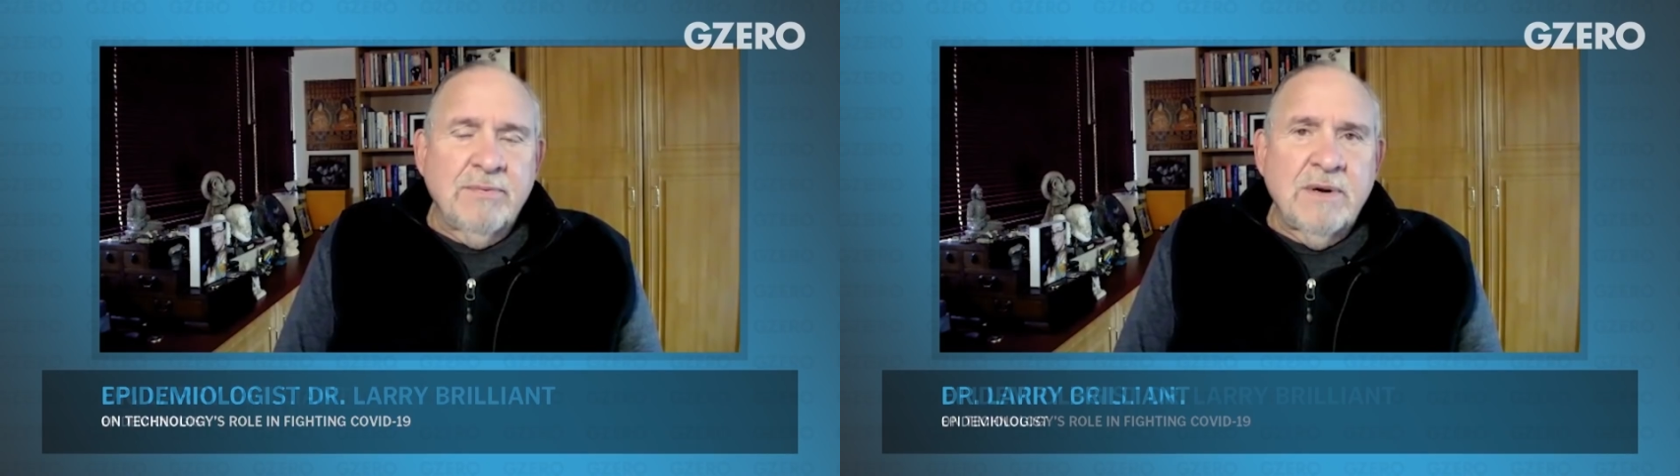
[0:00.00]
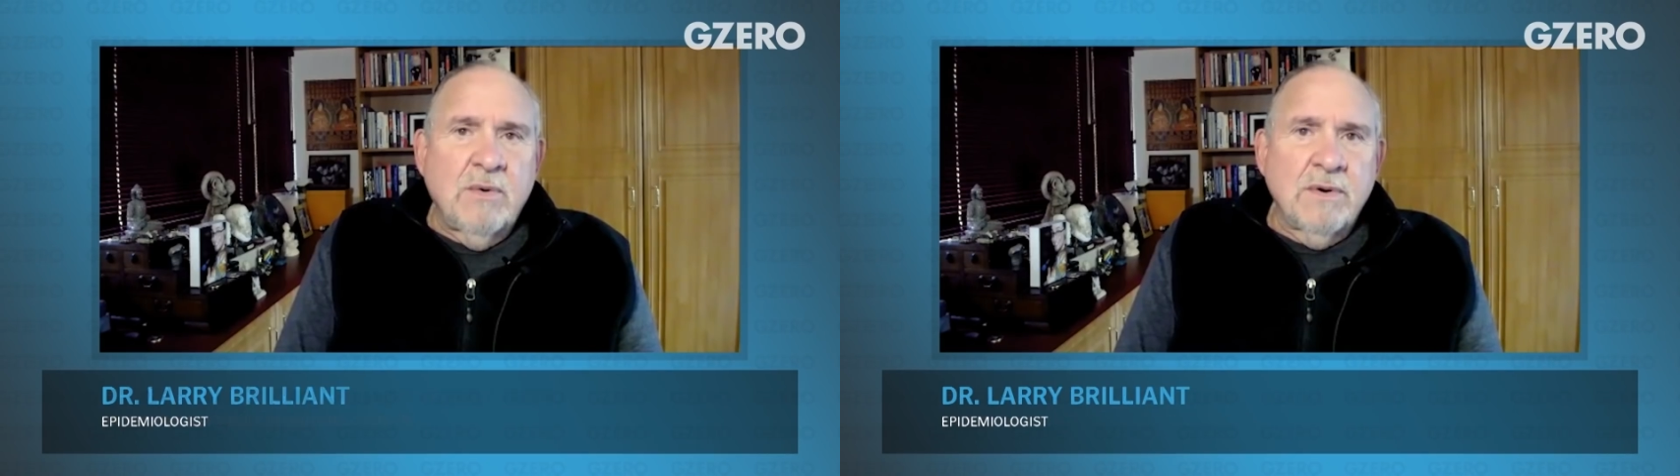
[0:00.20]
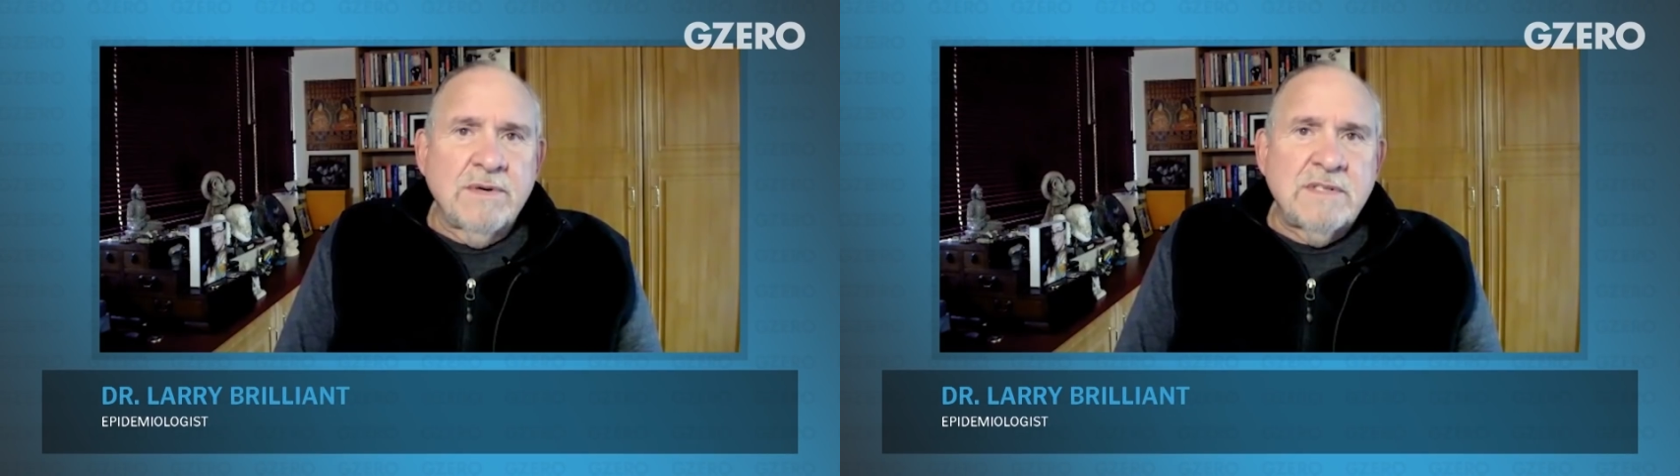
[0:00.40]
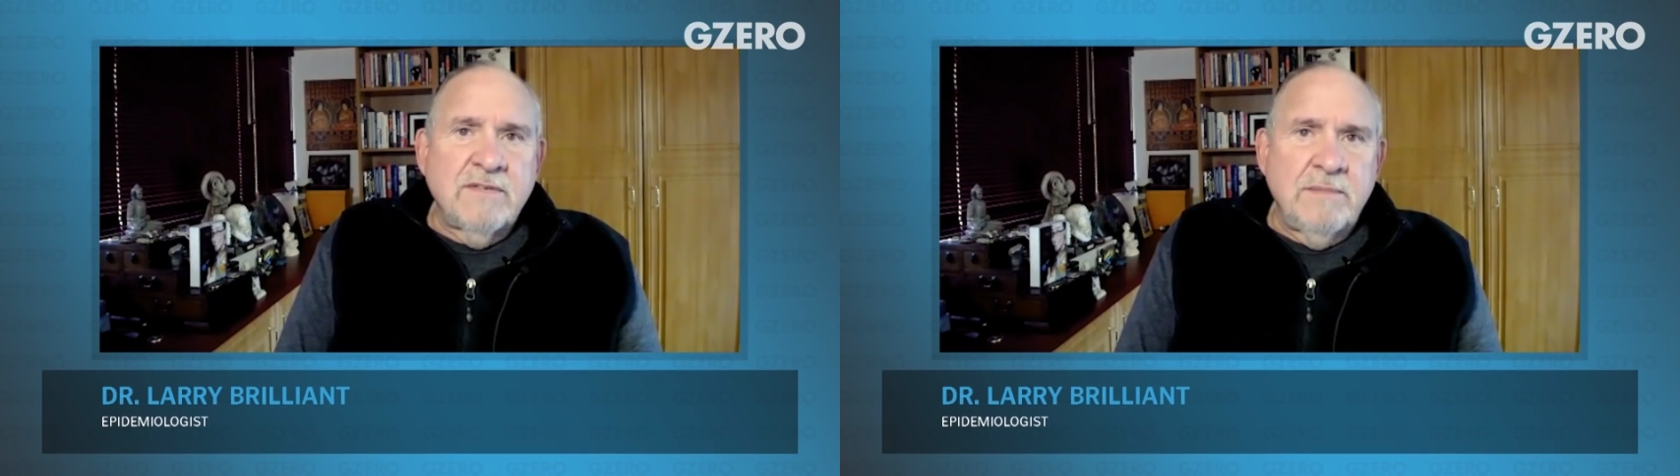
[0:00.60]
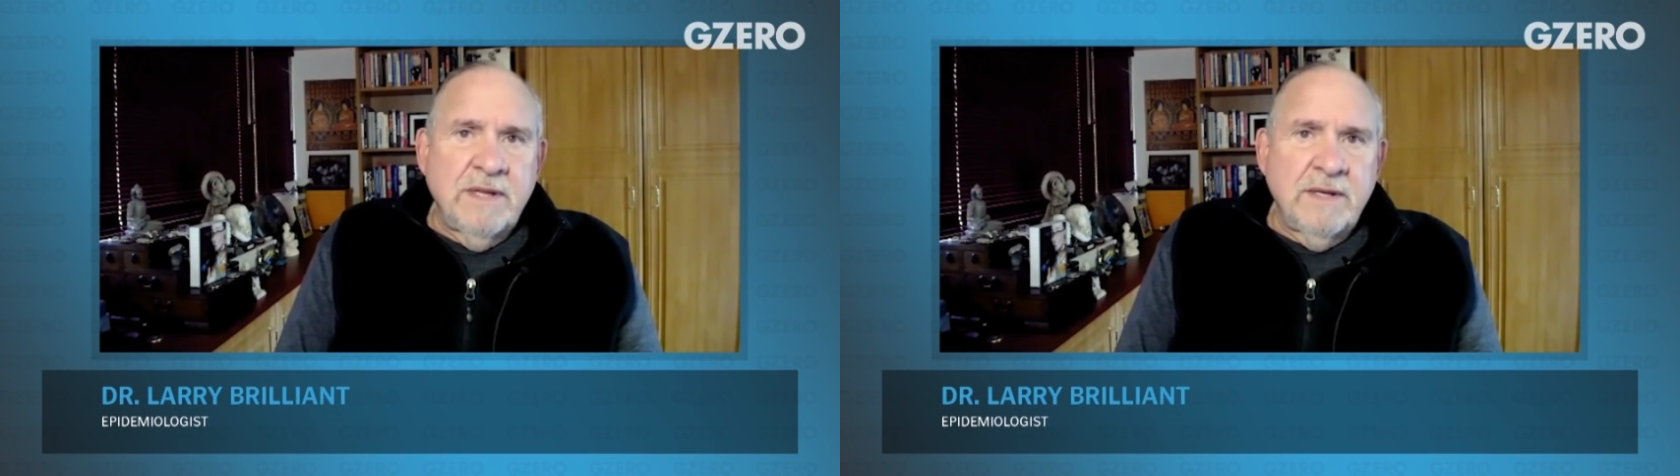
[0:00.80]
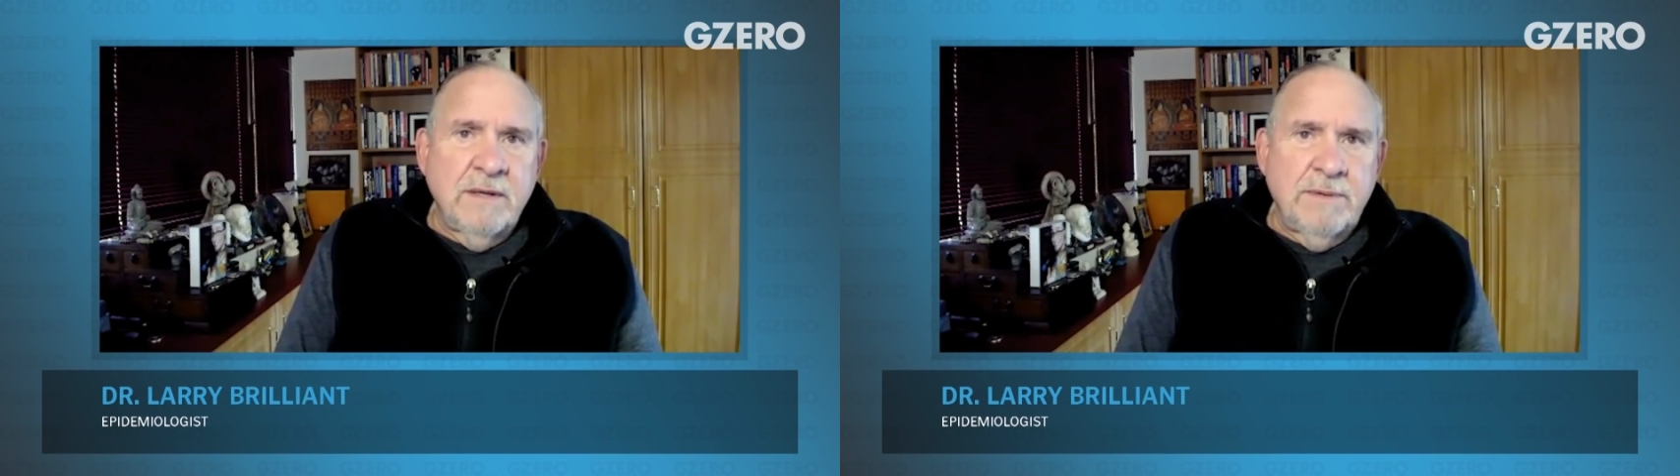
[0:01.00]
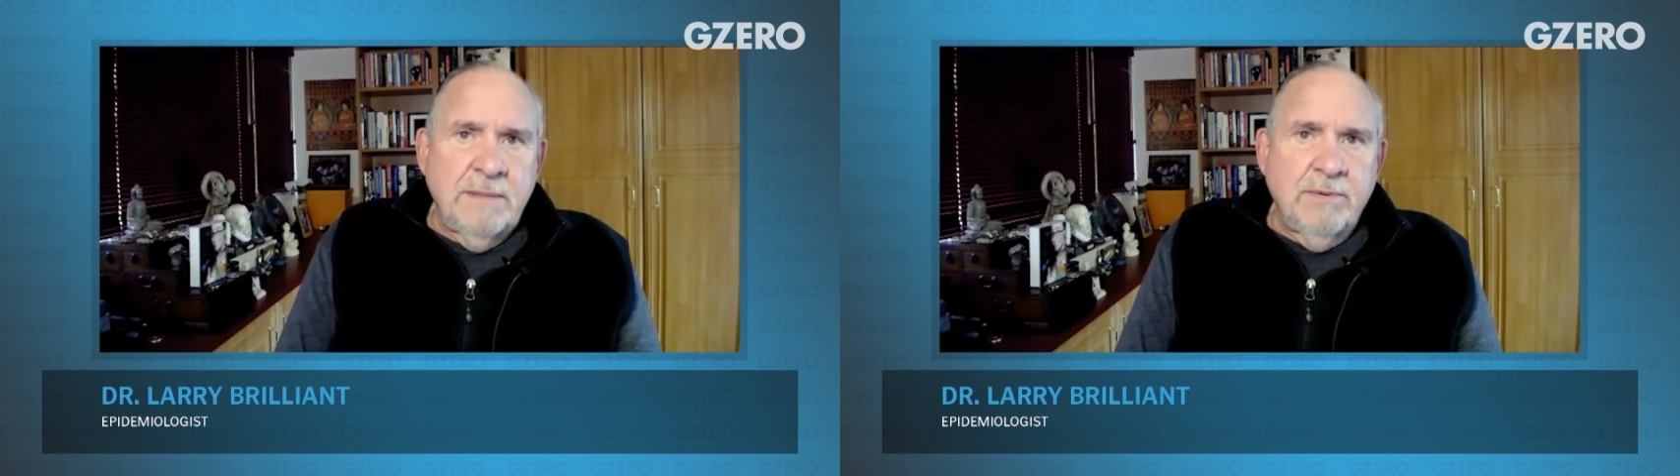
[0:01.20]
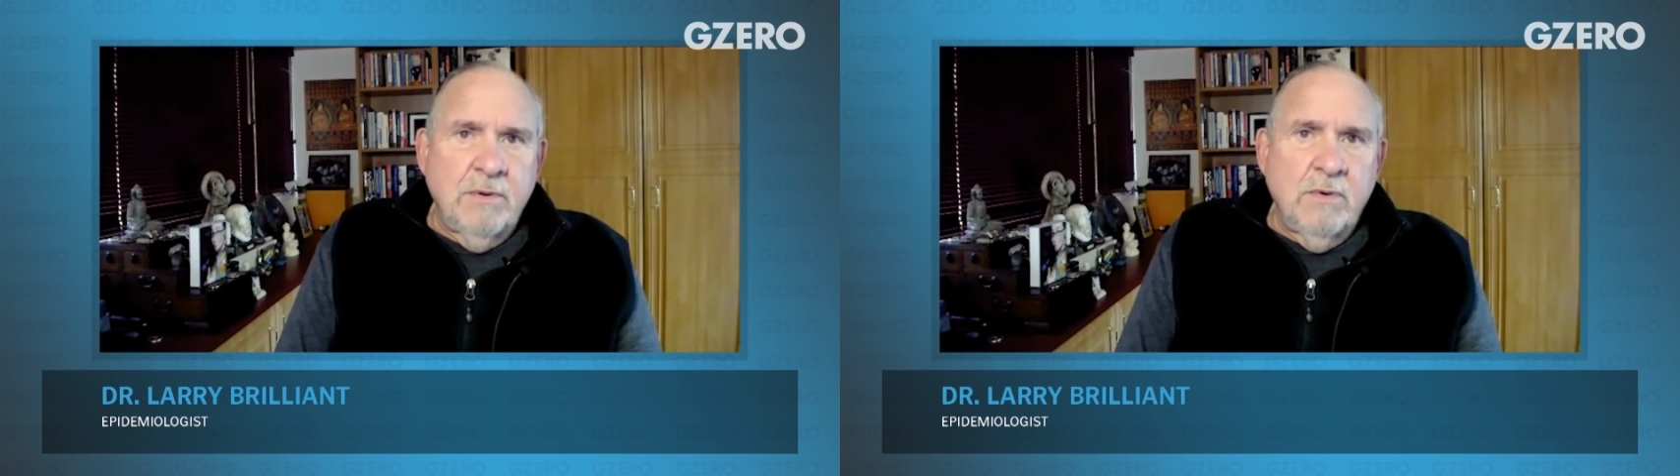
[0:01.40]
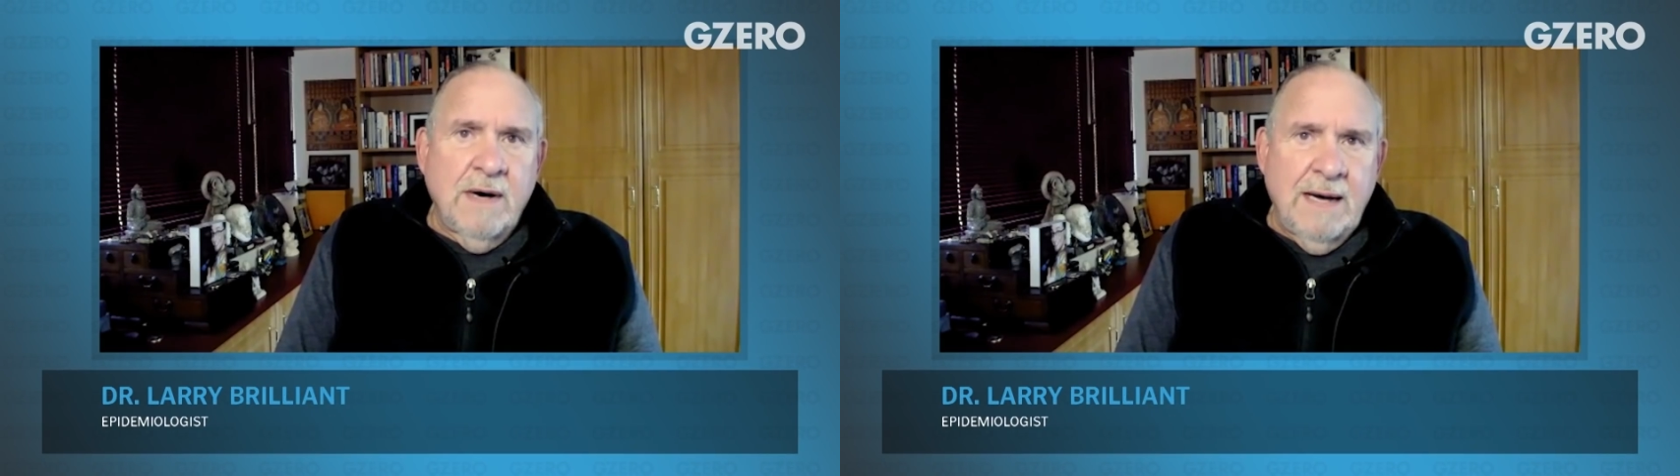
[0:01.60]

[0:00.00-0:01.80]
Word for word: three quarters of a million people who